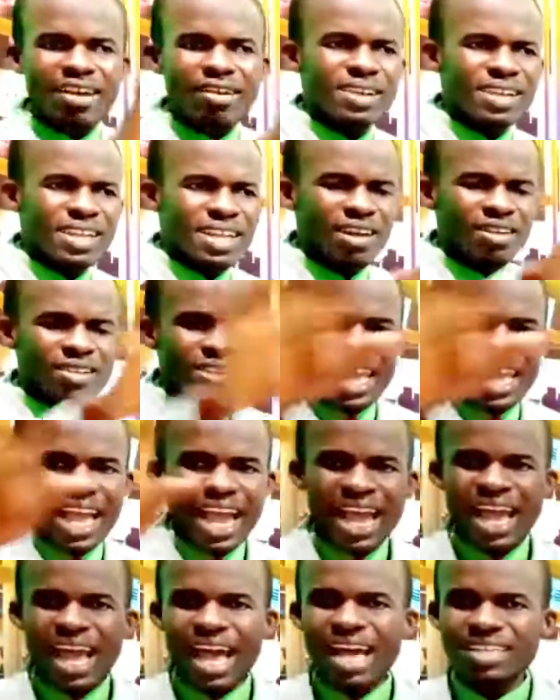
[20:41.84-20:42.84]
on, on their
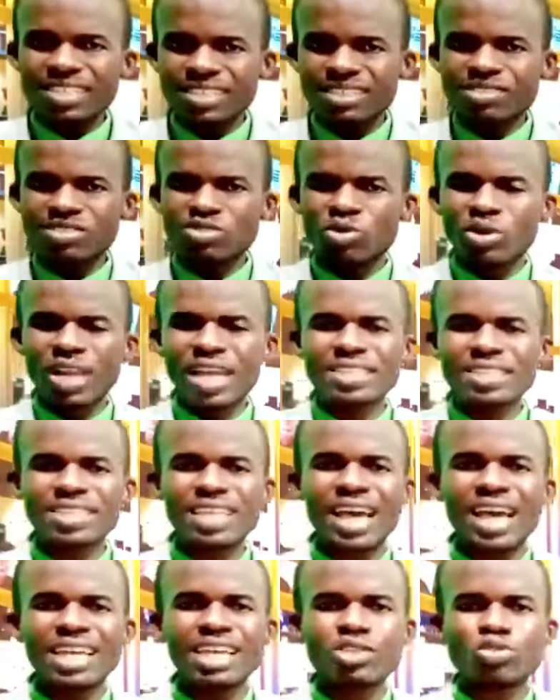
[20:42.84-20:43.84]
cars known as
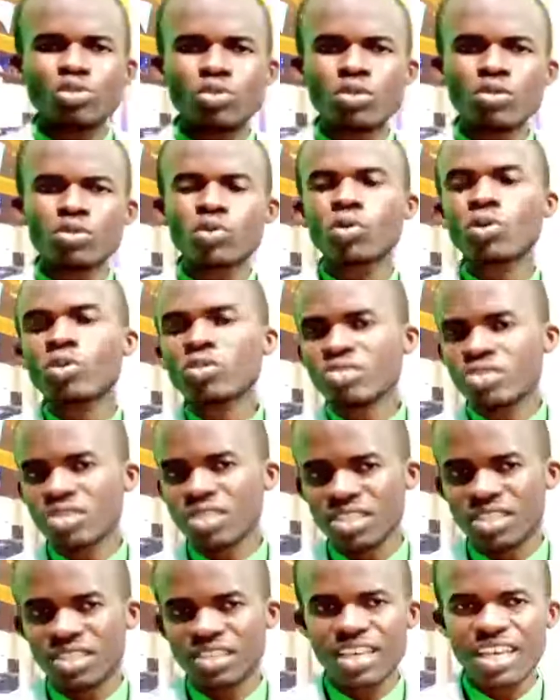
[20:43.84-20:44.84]
Ayatul Kursi.